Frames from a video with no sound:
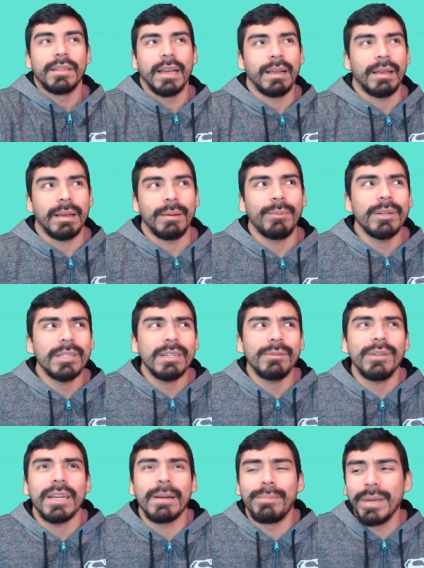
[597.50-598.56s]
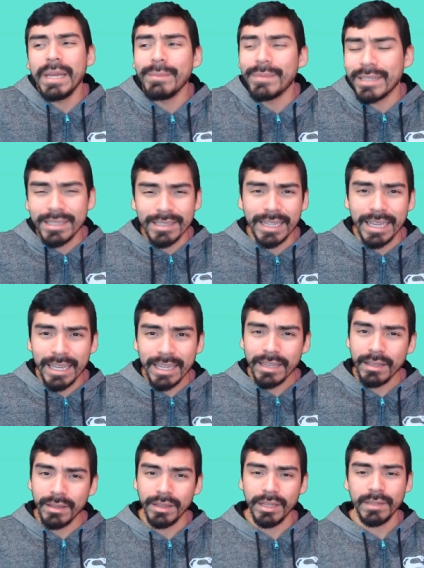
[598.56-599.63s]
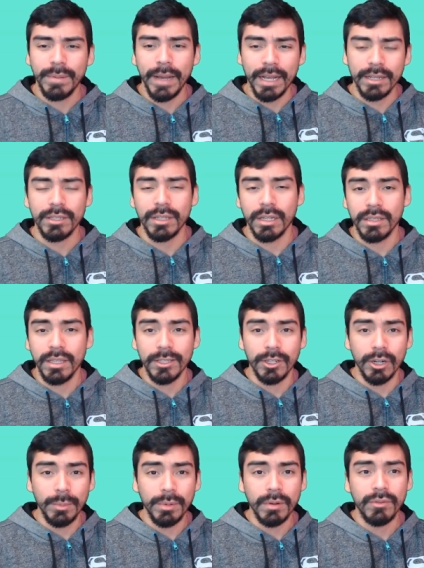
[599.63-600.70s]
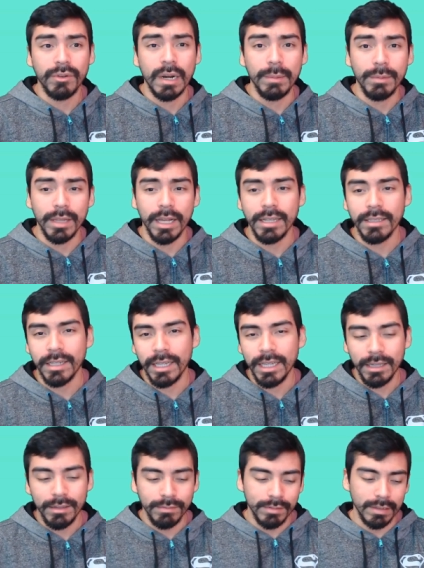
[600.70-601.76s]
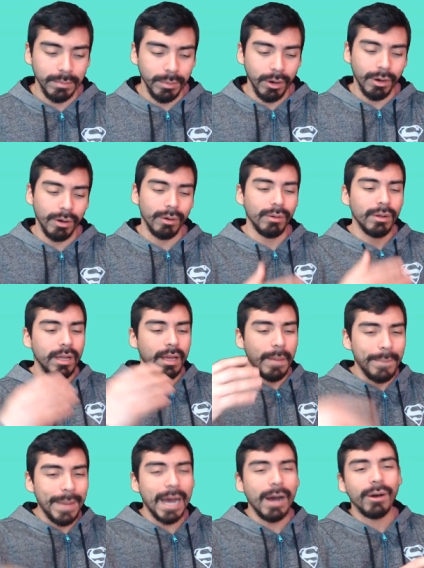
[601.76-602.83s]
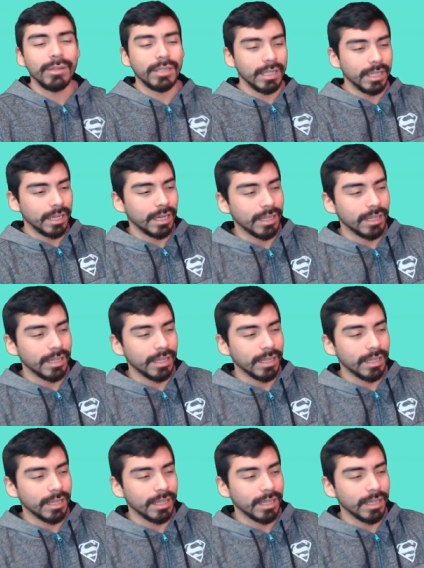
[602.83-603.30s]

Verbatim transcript: I, it wasn't really like a big mistake this past uh, season opener for MLS. Like he, the ball bounced and he